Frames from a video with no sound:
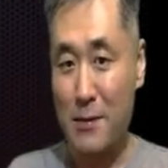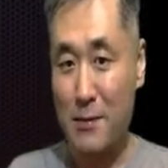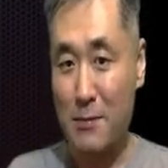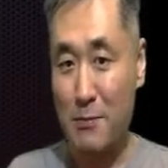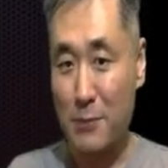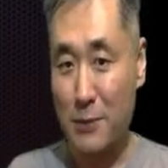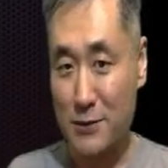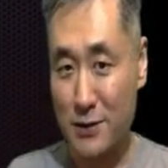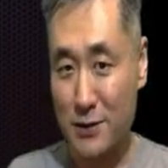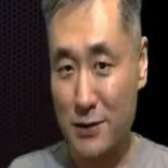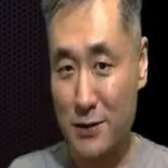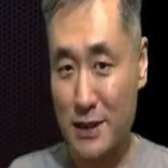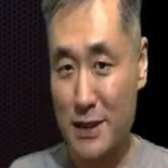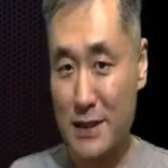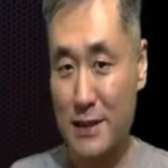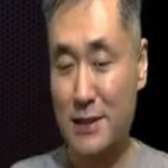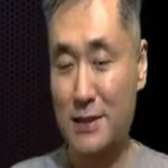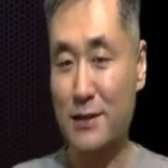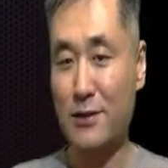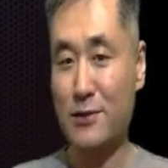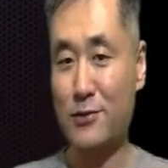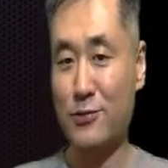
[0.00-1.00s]
muscle is
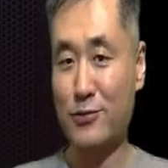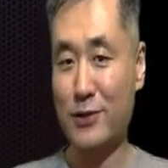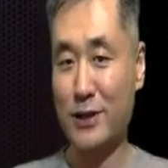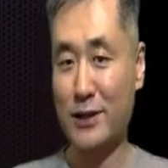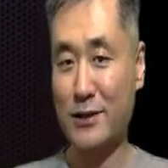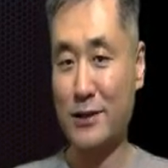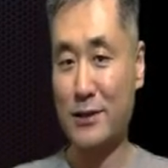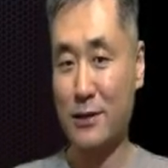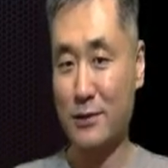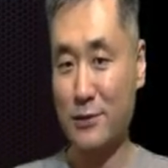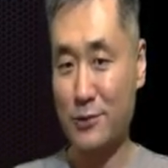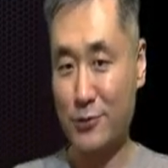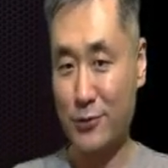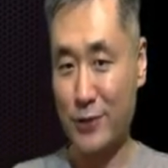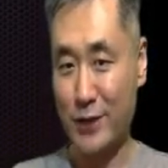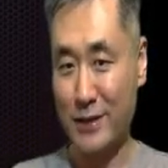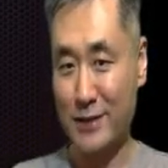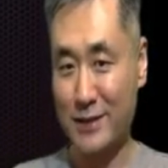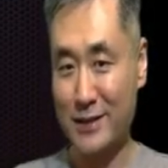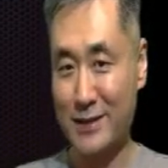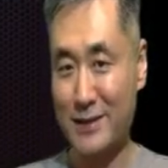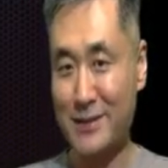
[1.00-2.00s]
contract
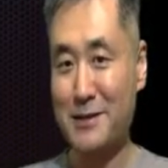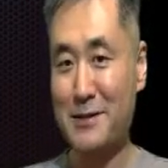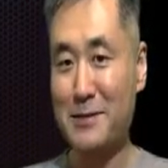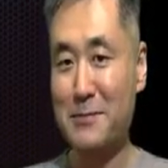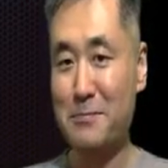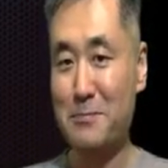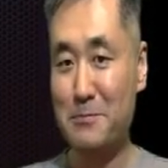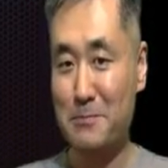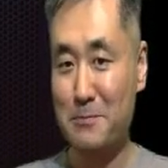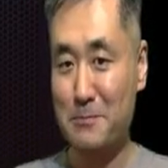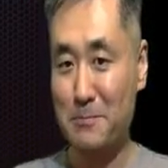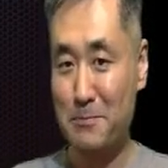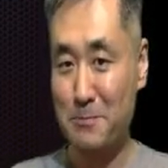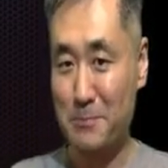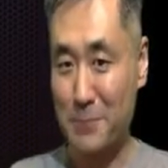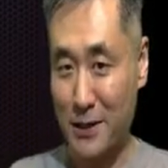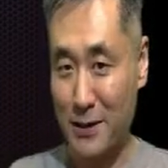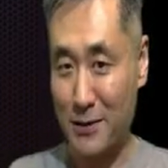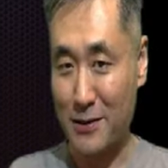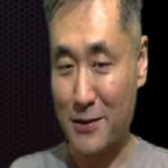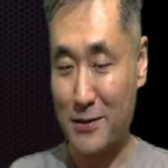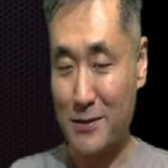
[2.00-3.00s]
contracting,
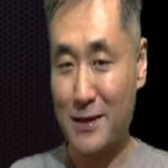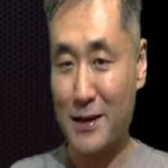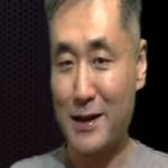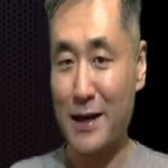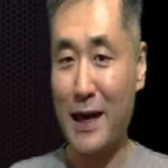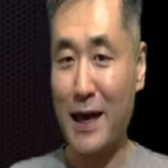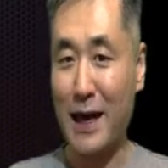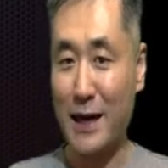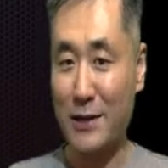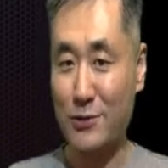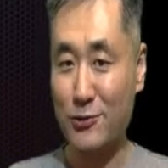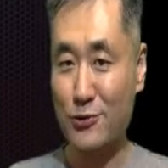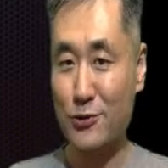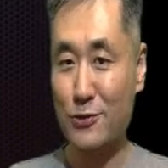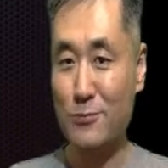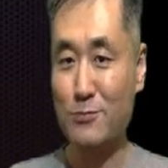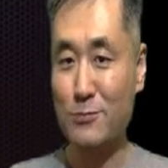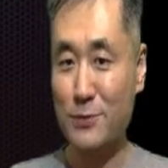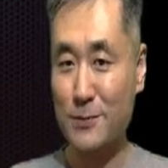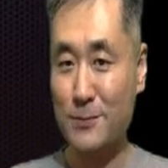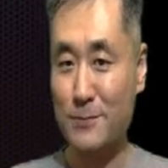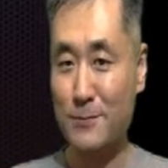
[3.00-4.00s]
but actual
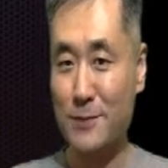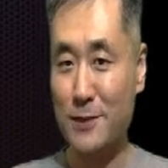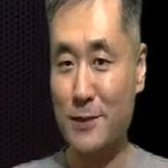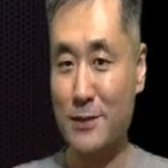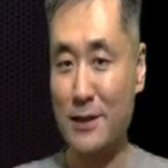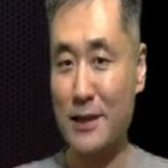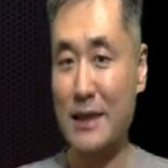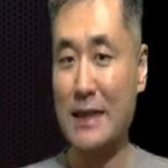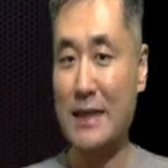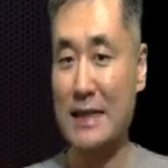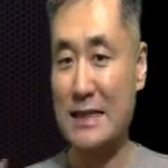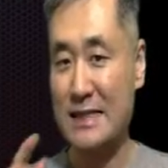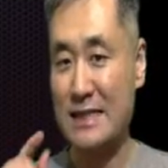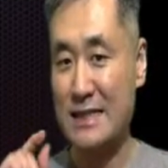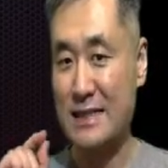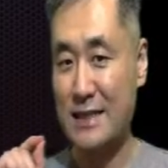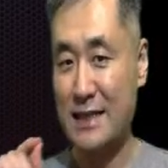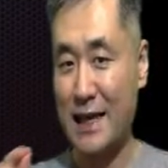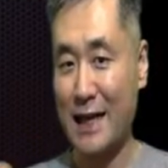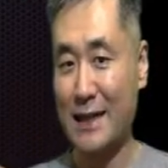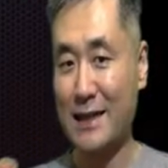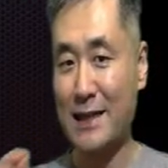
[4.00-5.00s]
movement is
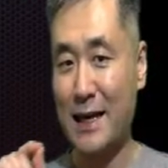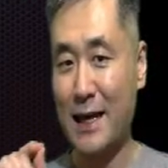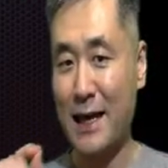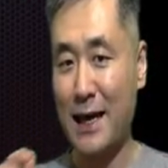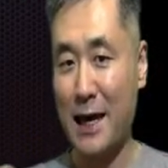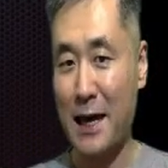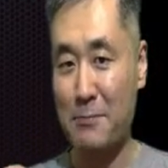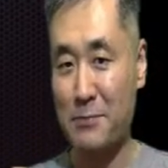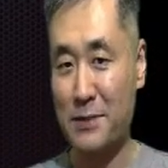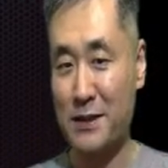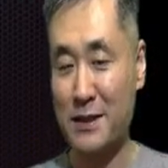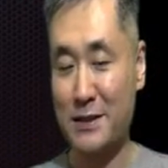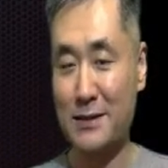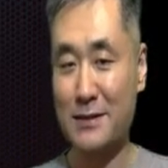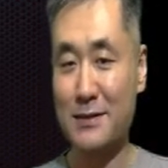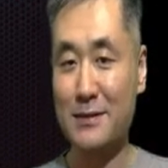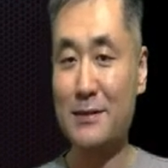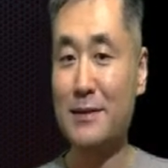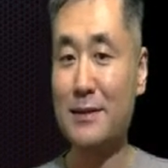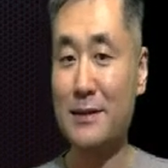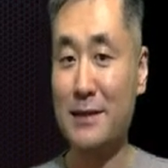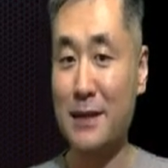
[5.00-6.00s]
not happening.
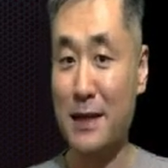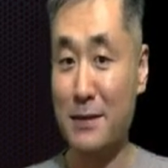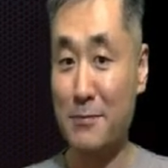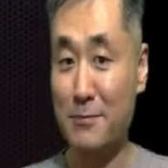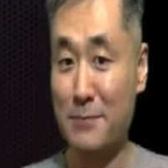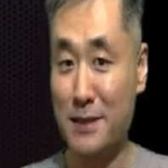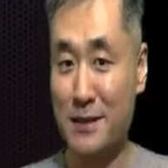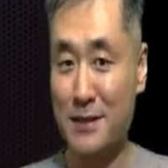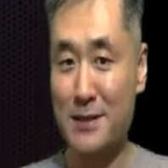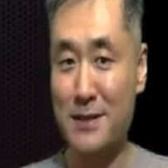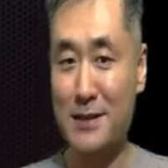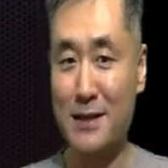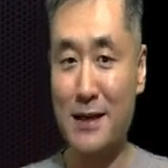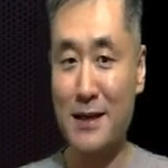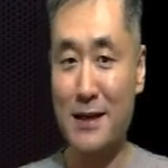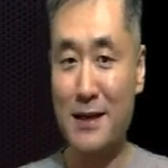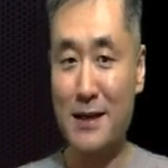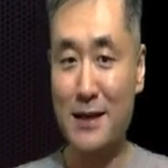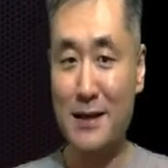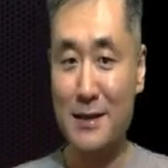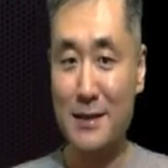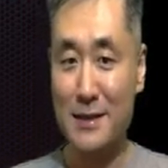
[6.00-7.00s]
That means
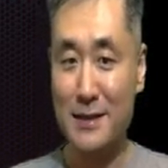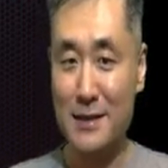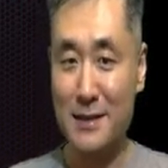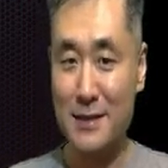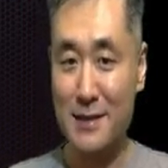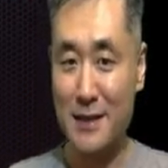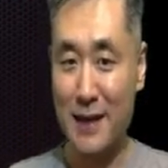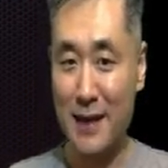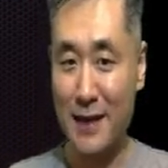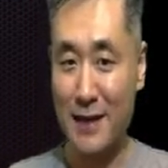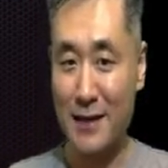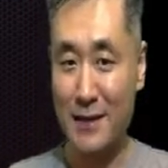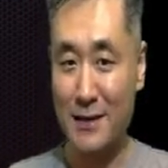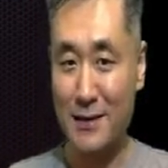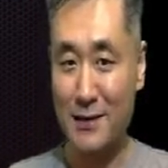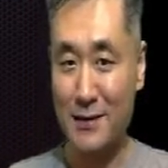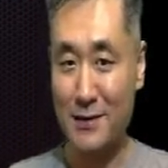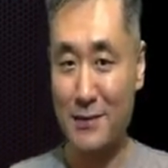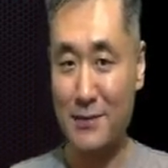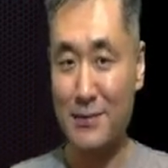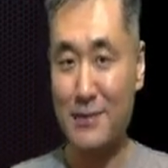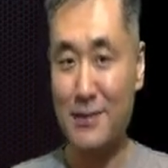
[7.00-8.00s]
this
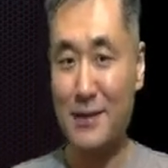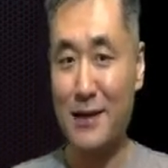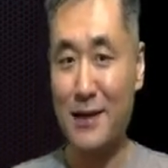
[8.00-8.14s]
tendon